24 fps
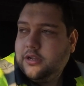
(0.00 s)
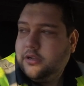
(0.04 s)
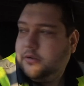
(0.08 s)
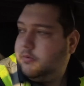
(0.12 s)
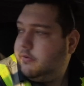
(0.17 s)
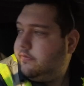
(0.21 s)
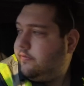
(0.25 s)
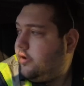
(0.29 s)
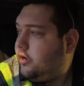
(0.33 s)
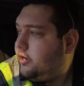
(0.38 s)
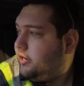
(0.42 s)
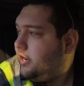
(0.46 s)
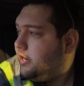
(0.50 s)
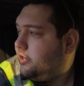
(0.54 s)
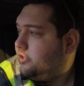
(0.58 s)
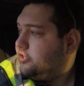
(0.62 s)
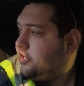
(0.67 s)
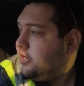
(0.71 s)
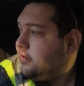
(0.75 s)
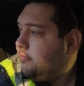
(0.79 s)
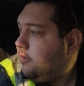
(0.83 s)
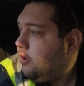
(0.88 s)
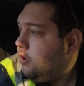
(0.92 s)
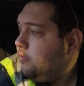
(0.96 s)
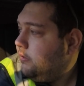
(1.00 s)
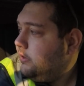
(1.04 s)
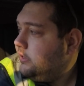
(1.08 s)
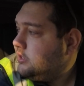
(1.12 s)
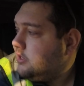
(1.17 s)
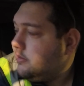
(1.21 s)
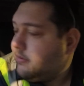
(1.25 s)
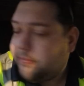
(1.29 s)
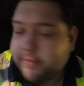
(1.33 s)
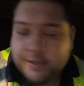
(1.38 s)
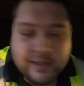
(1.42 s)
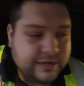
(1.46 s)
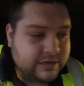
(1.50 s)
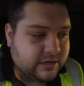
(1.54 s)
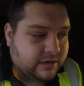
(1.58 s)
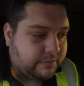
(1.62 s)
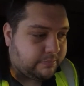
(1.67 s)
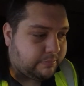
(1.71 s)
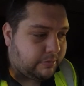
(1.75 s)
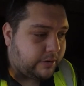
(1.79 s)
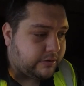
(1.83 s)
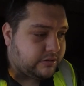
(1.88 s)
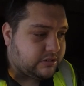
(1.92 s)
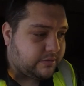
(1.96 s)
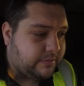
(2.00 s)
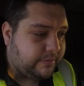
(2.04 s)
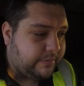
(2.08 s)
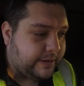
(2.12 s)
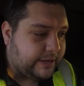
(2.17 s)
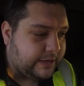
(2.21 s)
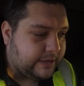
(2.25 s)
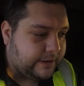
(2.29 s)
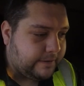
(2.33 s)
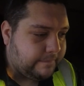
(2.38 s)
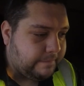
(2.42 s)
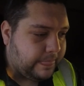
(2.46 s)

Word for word: We've hardly any sleep. Oh, he's coming back. Bloke's coming back.